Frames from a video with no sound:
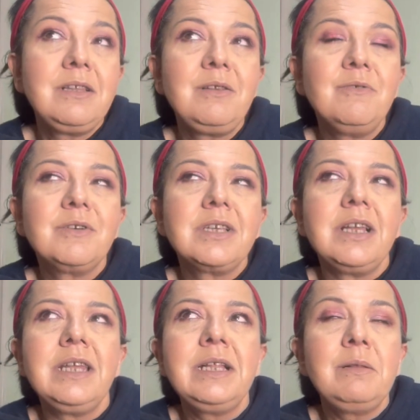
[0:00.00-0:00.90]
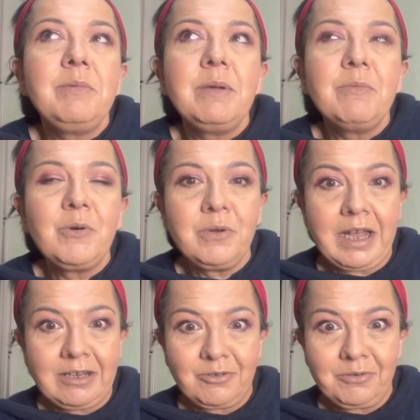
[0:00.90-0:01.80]
that looks a little bit more
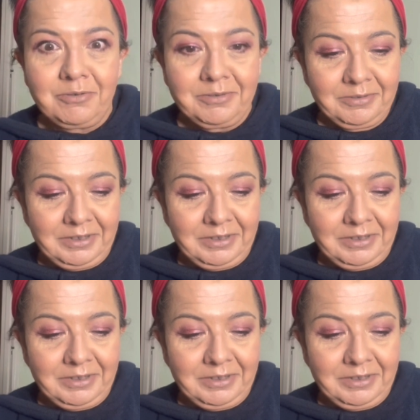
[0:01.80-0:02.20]
natural.